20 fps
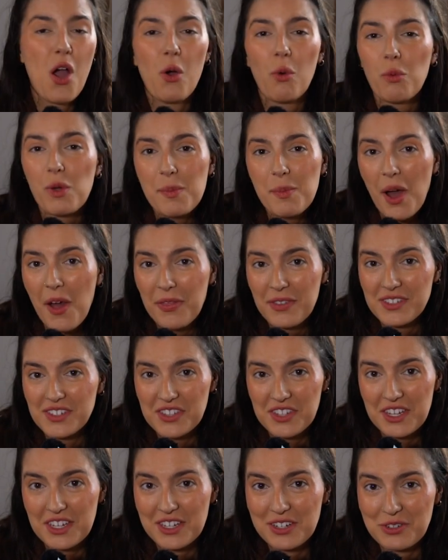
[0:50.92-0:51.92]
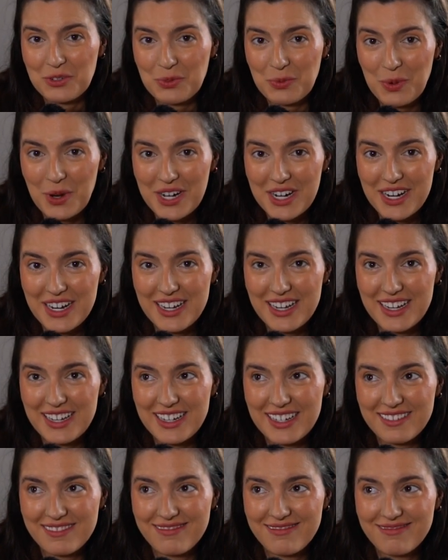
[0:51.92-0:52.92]
we bought this thing in
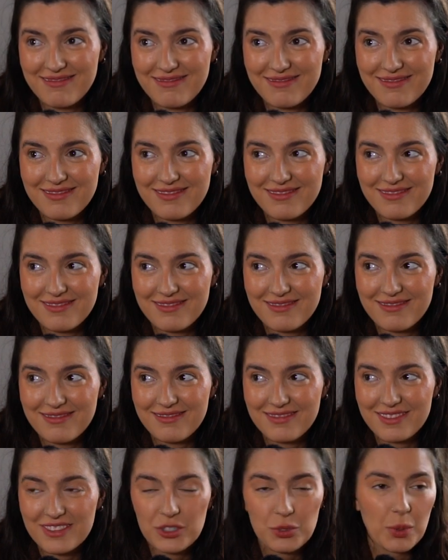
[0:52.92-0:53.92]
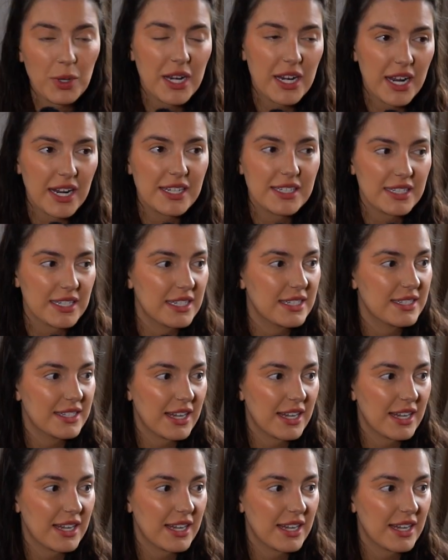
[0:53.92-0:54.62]
2019,